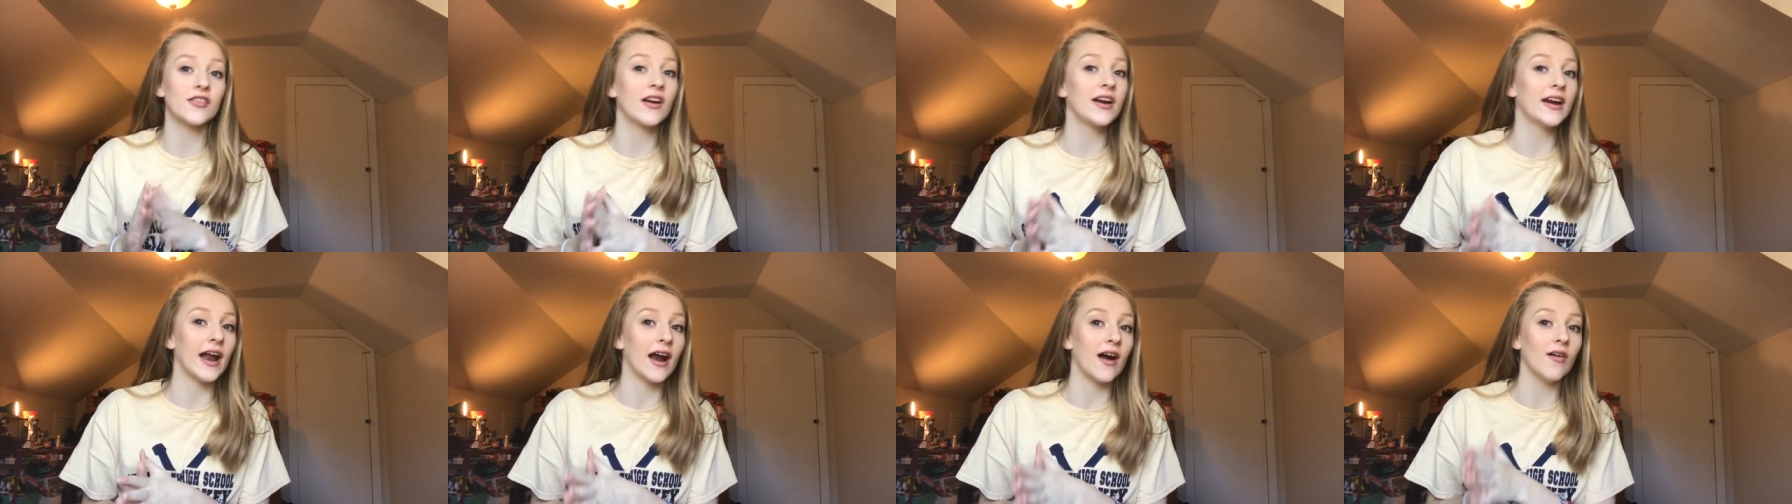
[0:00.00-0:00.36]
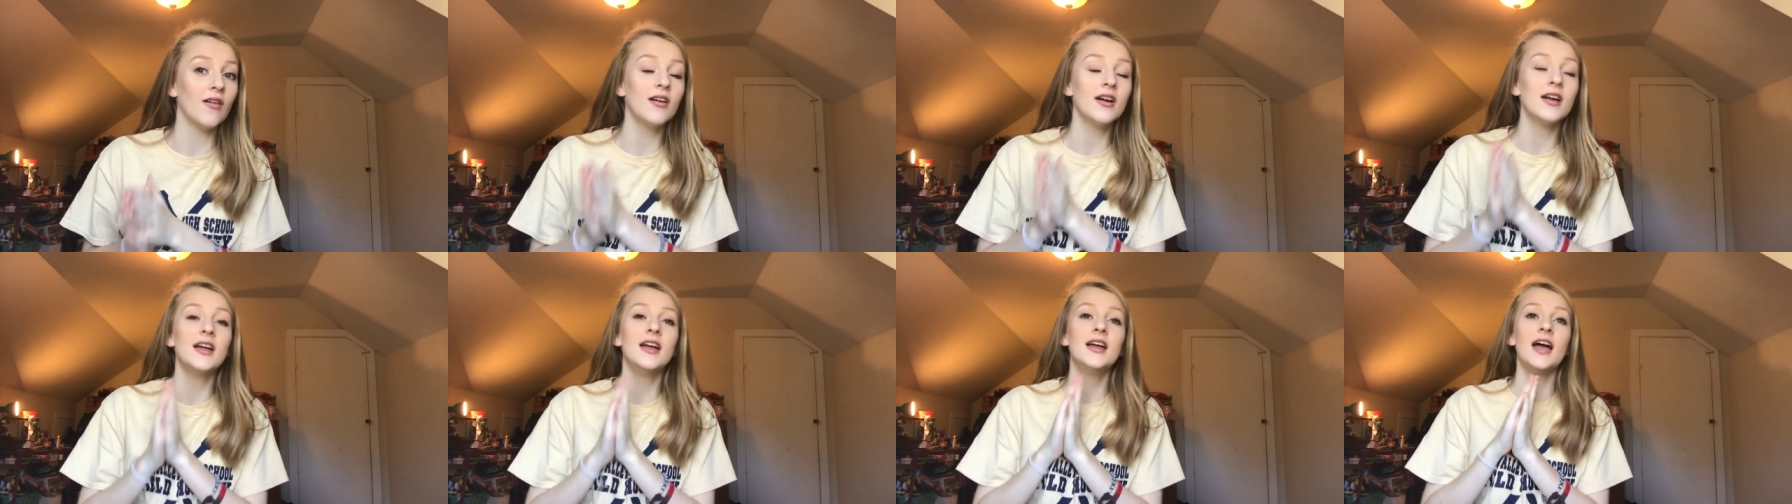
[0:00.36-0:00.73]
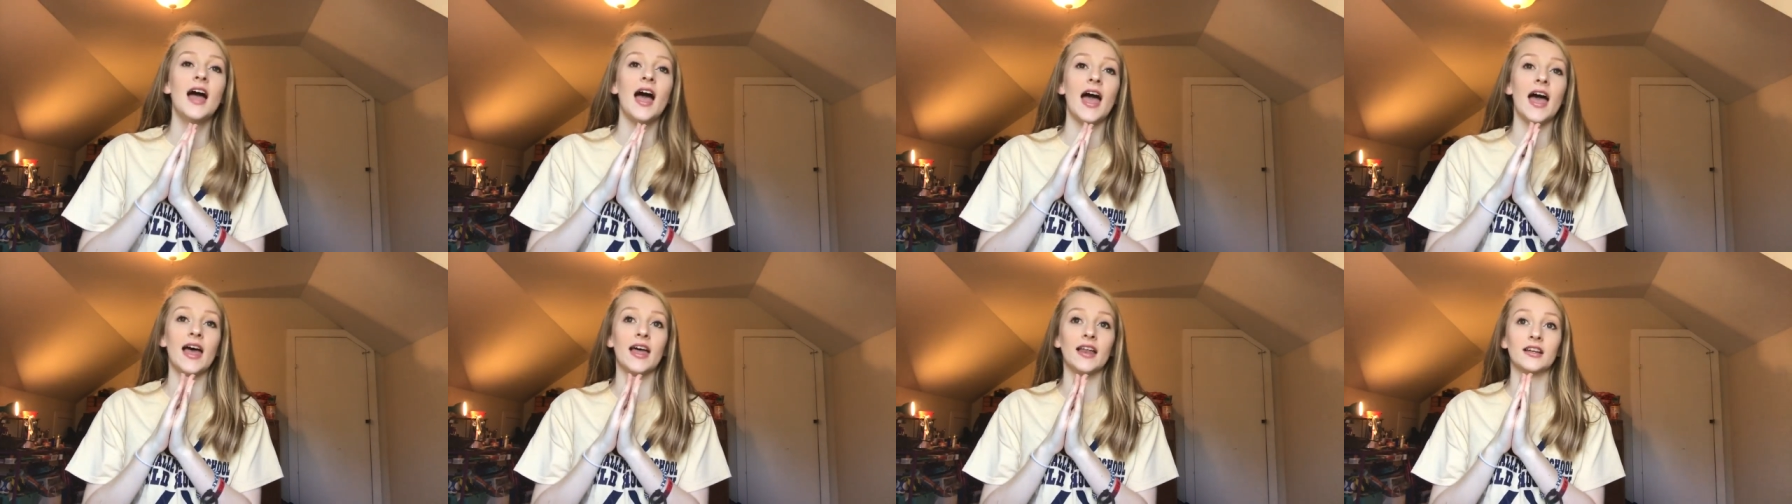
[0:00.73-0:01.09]
right now
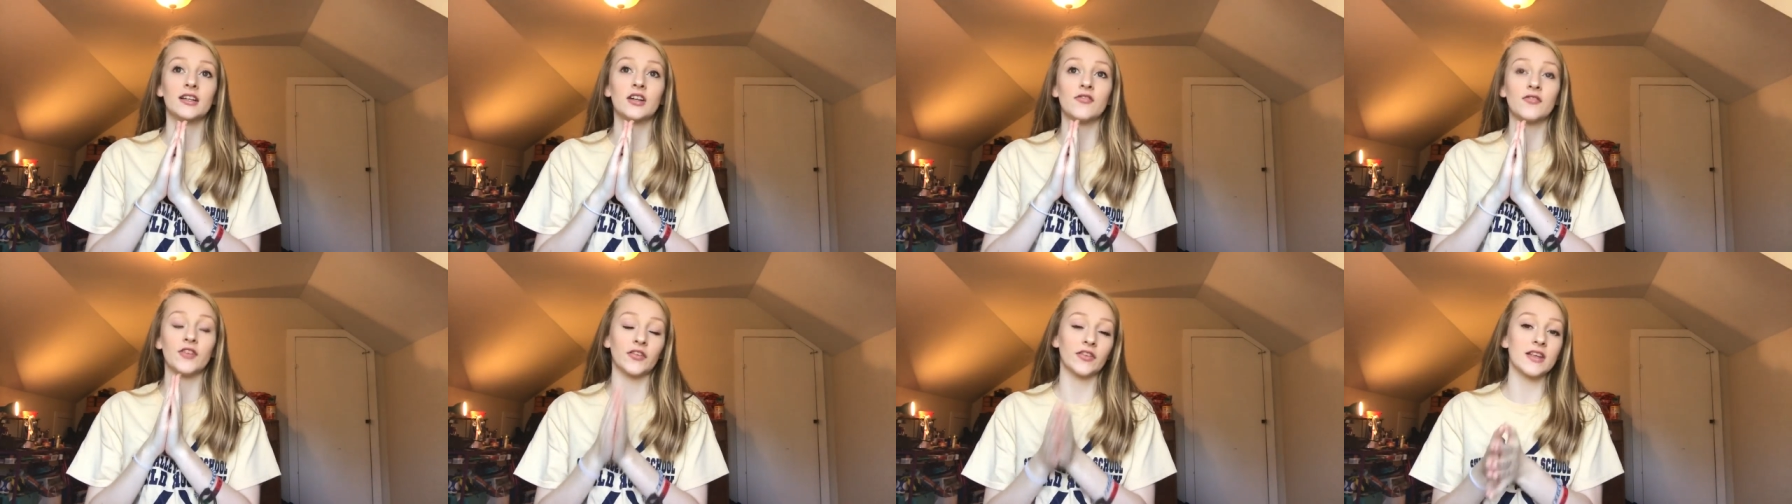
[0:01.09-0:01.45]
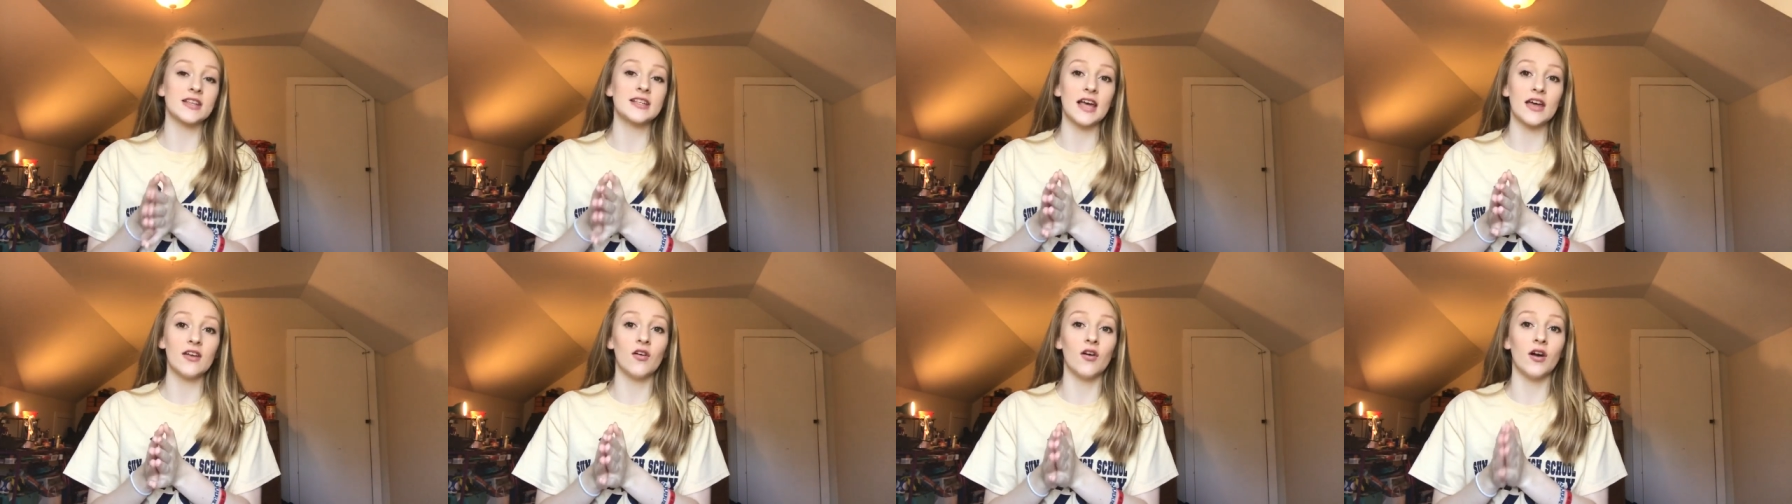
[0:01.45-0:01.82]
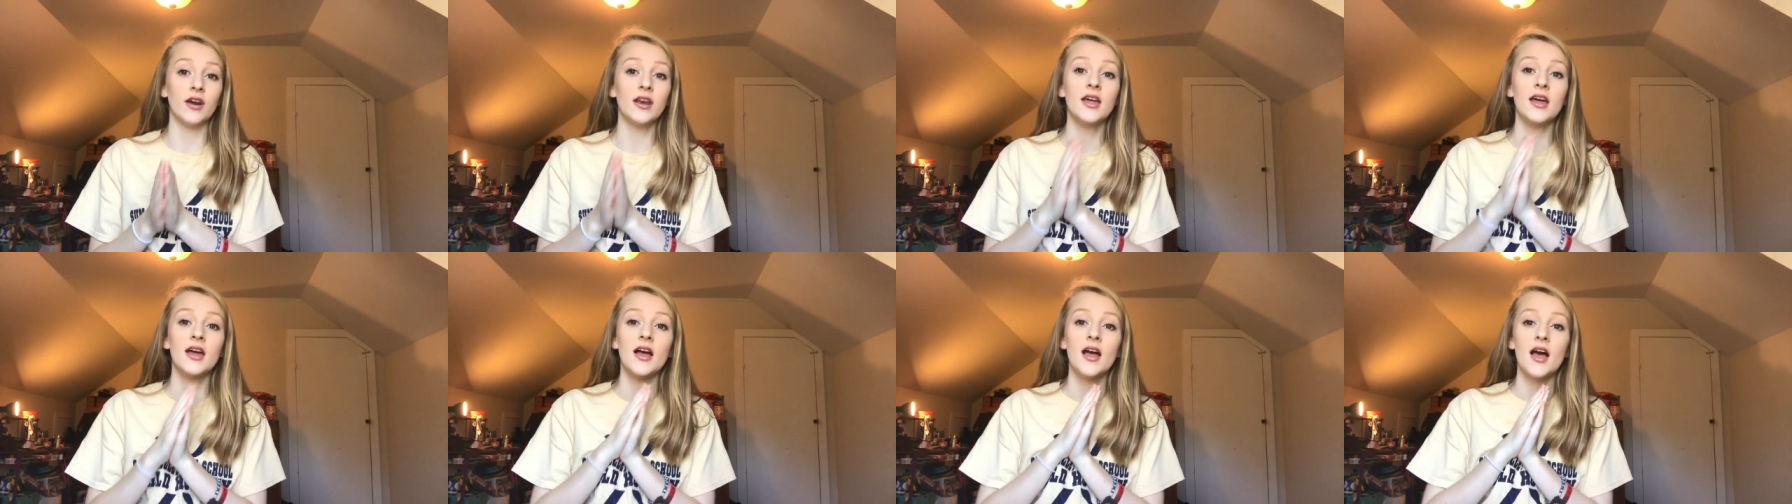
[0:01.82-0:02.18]
and confront this head
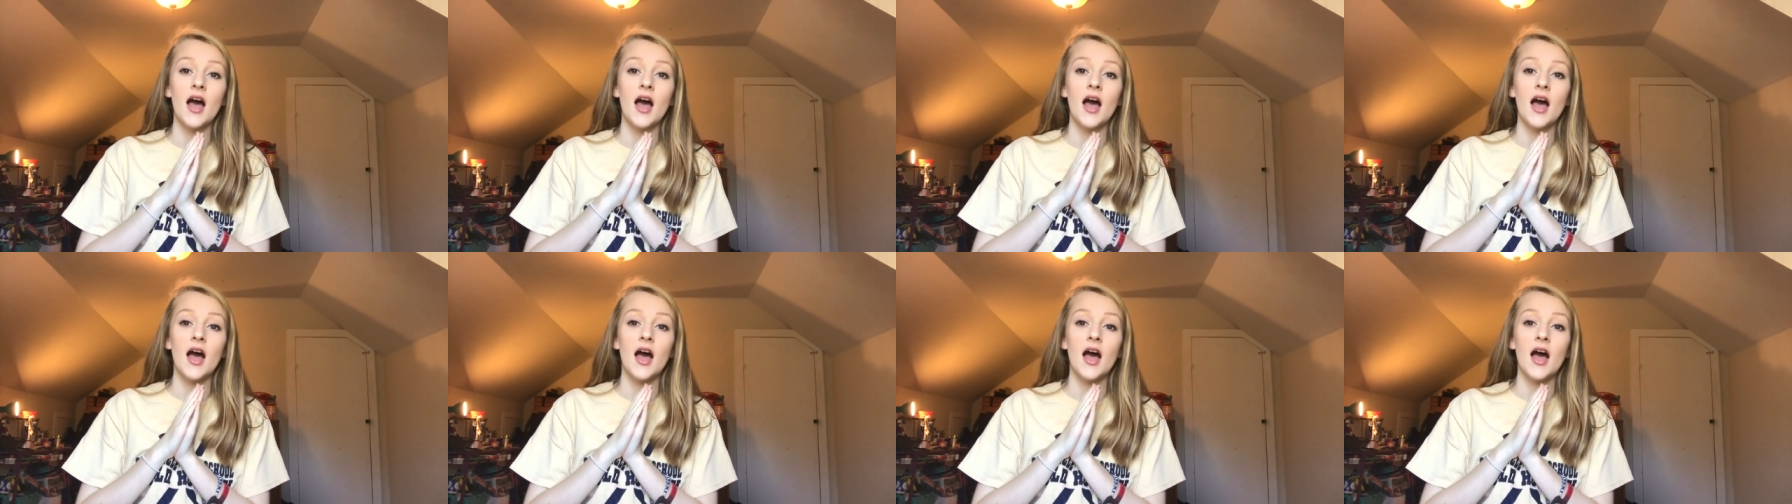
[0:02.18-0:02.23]
on.